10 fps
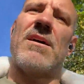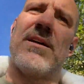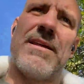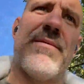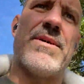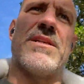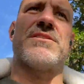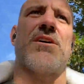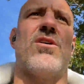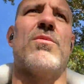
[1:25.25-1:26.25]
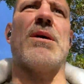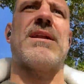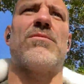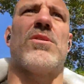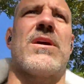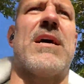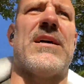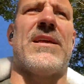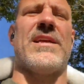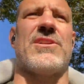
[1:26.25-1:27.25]
That means the whole body workout
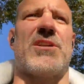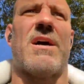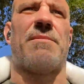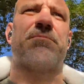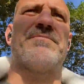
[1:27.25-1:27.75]
each time.